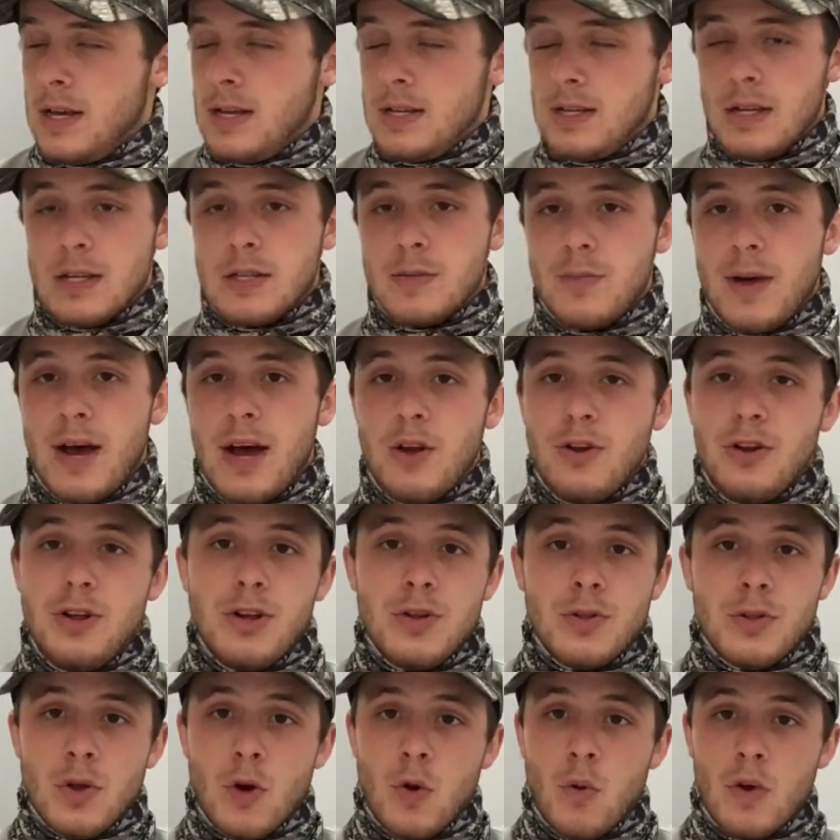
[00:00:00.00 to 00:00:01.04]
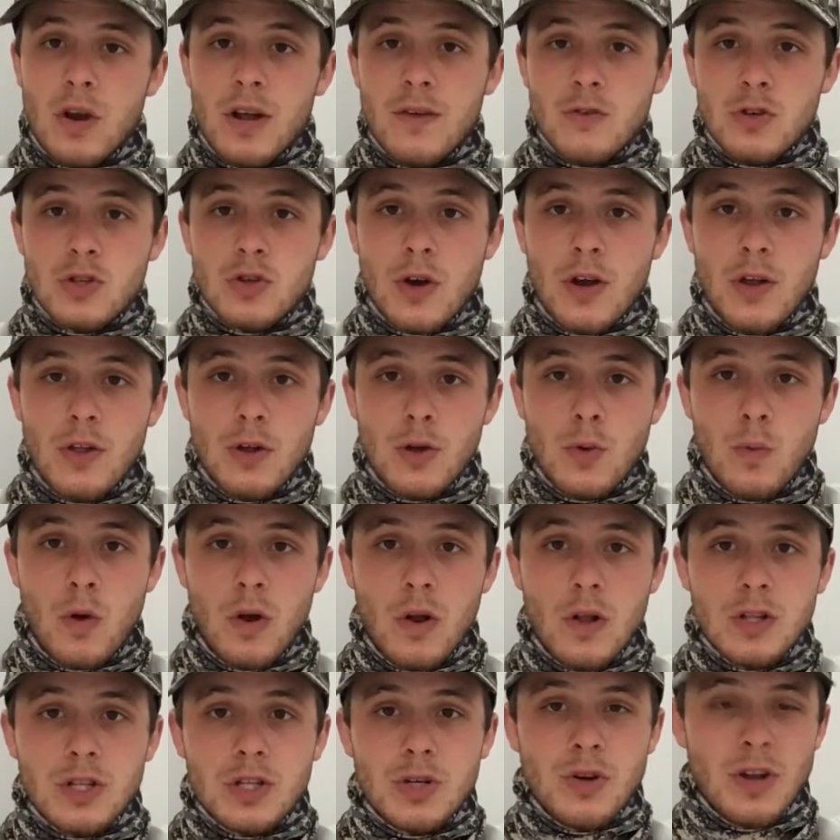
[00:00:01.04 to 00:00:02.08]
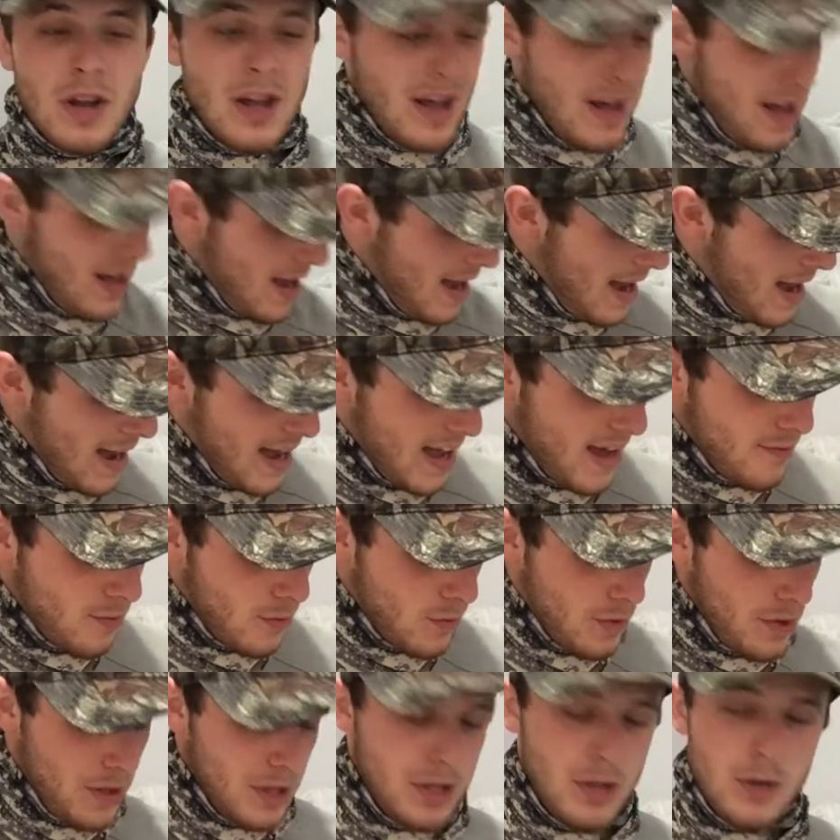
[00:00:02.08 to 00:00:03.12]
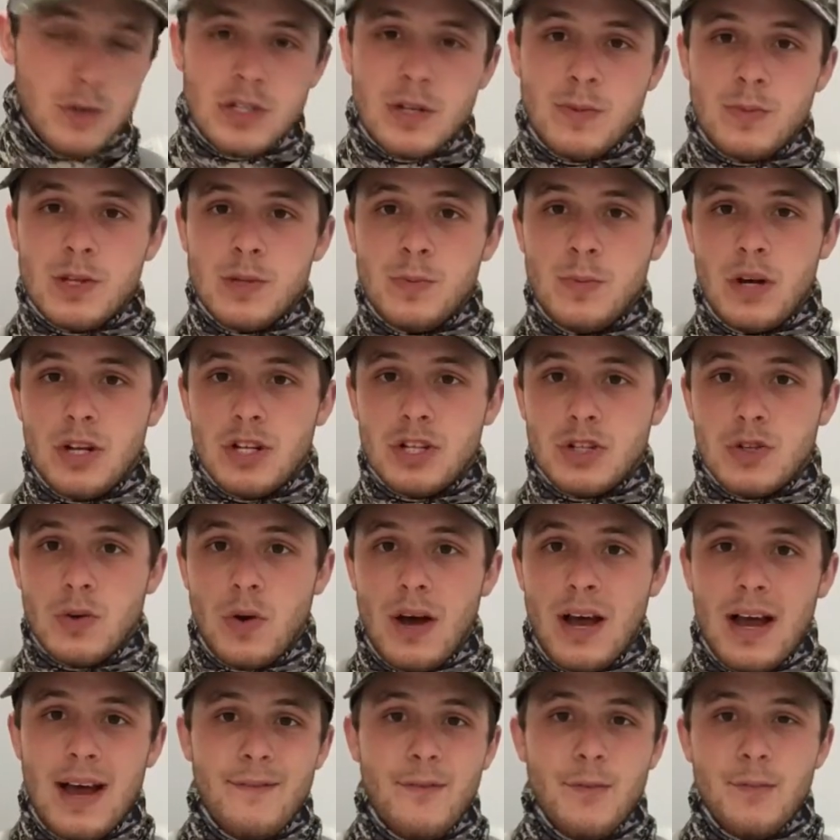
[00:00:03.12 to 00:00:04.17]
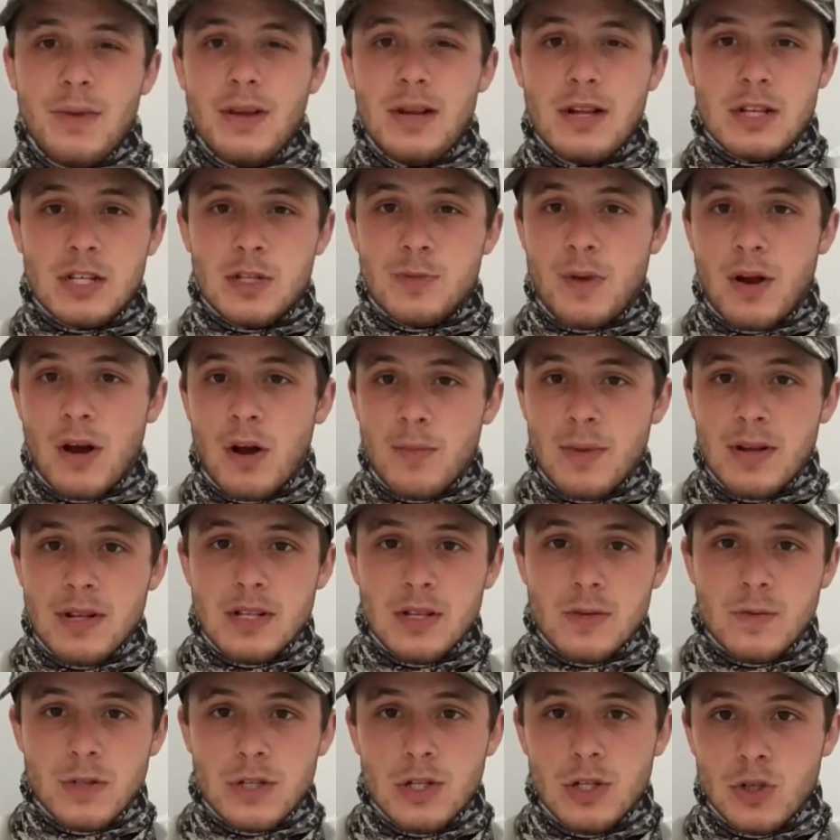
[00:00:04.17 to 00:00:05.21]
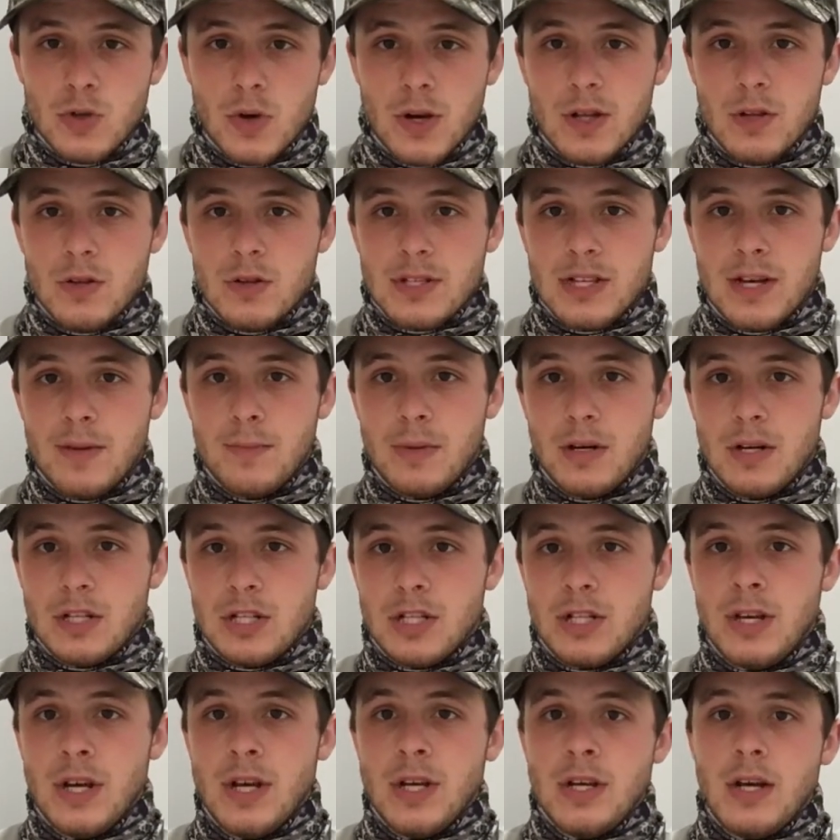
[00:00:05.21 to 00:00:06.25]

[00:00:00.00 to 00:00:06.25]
Doesn't matter. You can throw whatever trailer you want onto it. I haven't really used them as much, so I haven't been experimenting with the trailers that much.